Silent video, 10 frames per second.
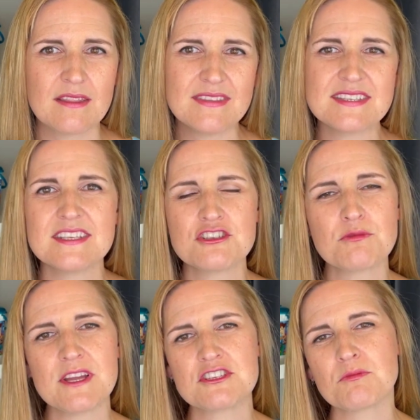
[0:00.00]
This
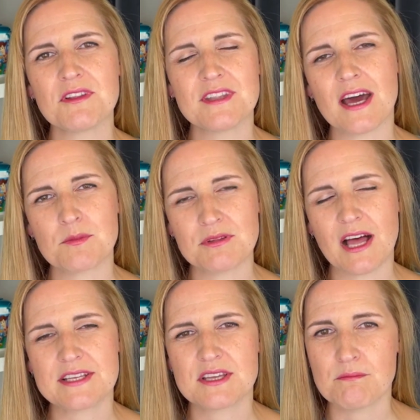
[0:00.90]
situation will not
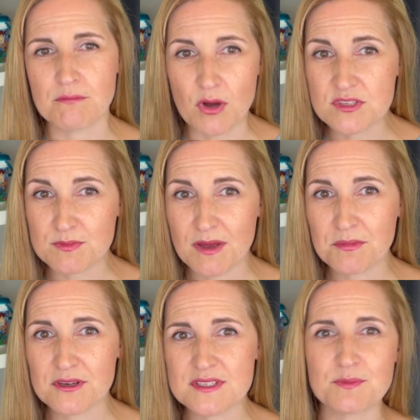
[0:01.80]
apply to most
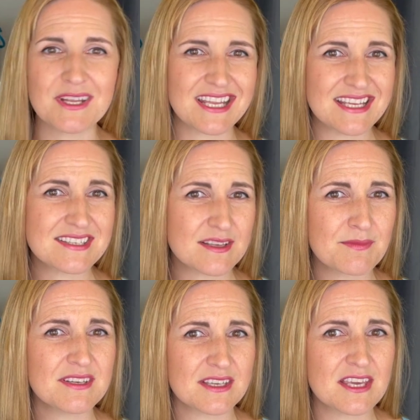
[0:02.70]
members, but it is
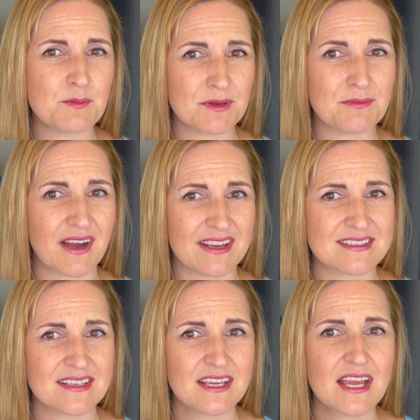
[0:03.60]
something to keep in
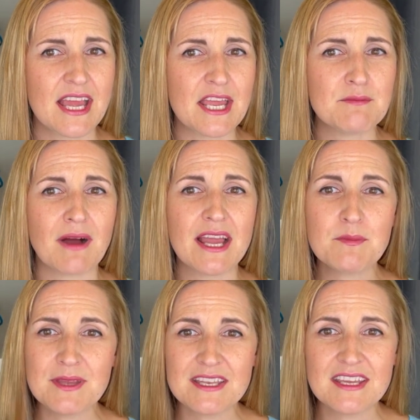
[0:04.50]
mind. In my
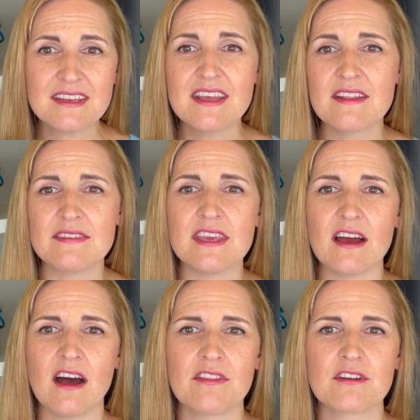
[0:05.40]
opinion, the
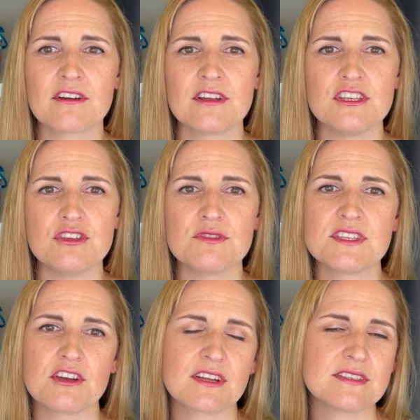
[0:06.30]
other use
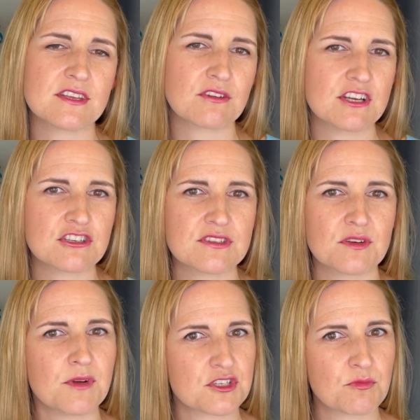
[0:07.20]
year considerations
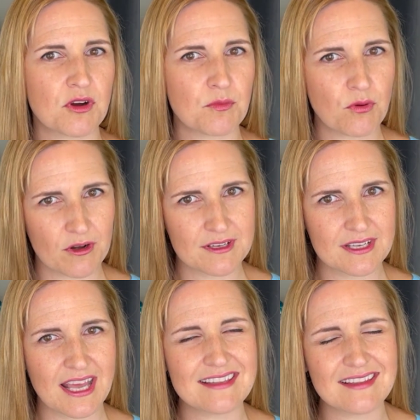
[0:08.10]
are much more
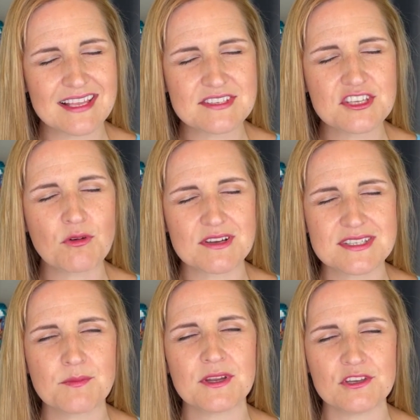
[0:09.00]
important unless you are
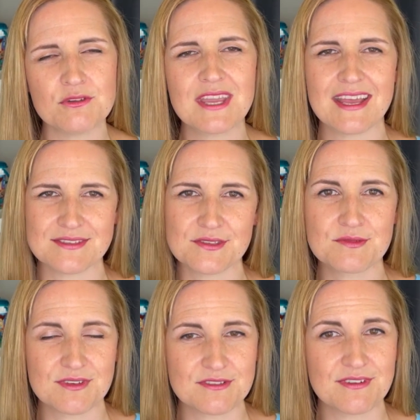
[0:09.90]
somebody who cancels
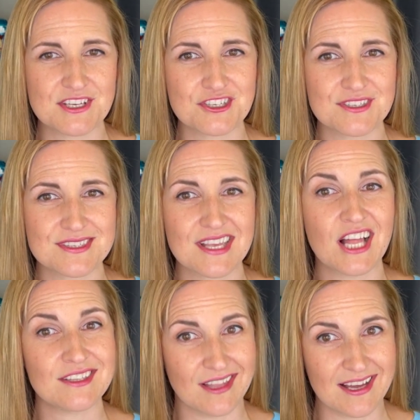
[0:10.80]
reservations
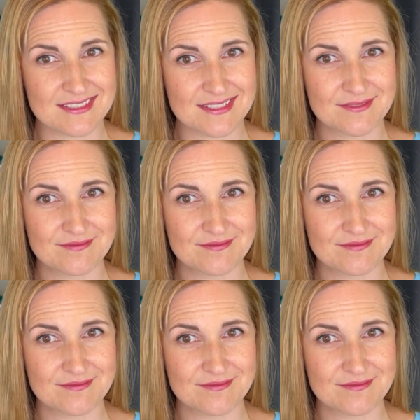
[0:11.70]
a lot.